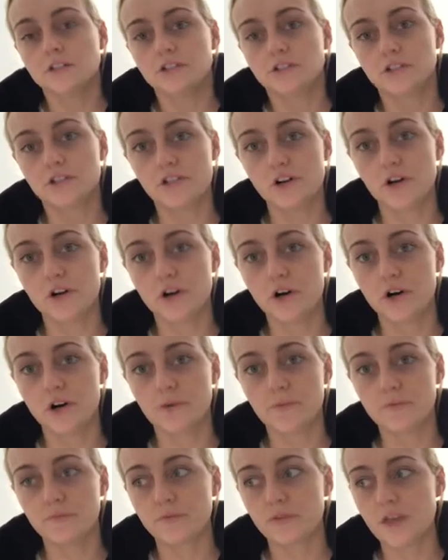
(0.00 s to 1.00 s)

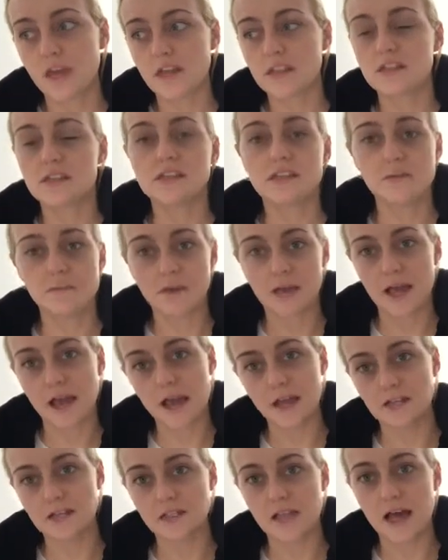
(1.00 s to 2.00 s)
So yesterday me
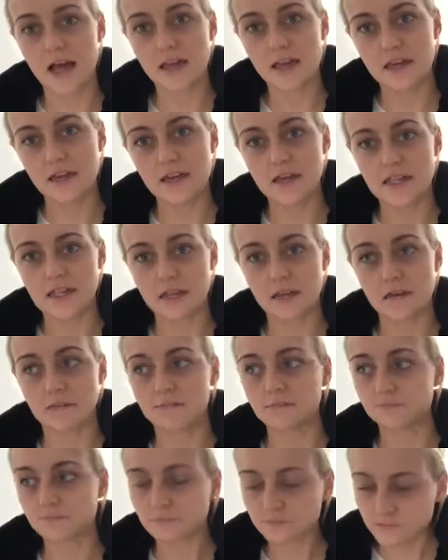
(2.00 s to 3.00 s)
kind of like
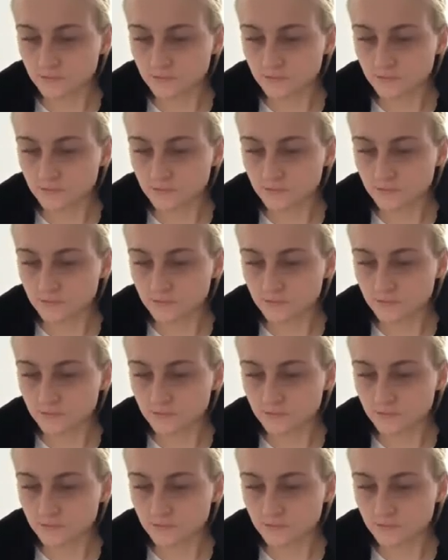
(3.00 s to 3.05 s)
eating